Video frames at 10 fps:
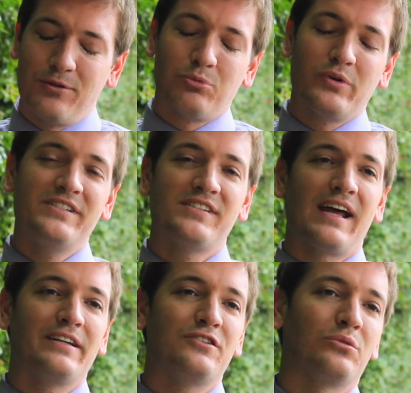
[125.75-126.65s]
The reason
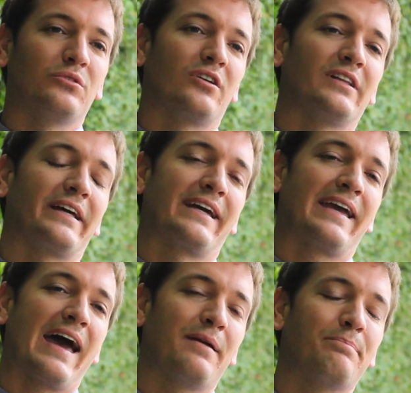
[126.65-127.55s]
I don't look like a
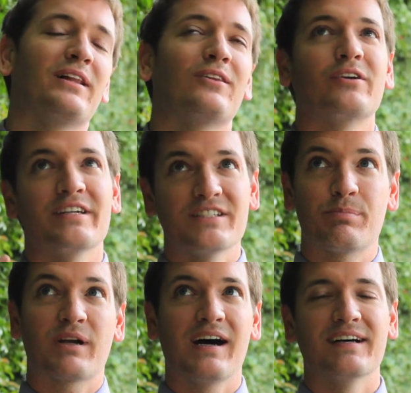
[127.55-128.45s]
caterpillar is
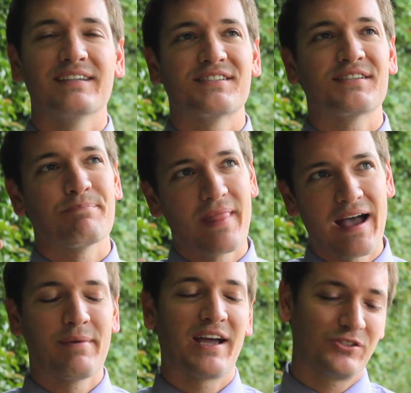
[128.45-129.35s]
because
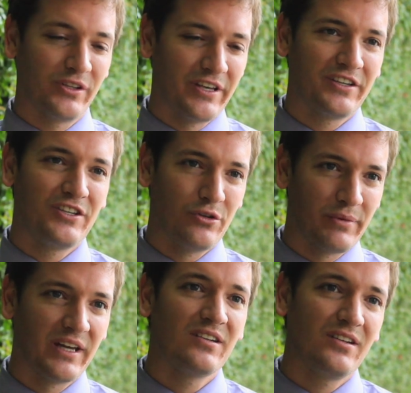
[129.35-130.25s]
I'm actually a
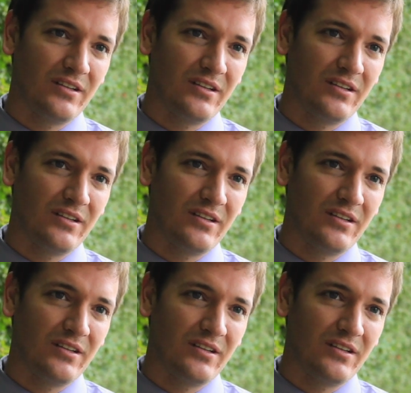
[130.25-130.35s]
human.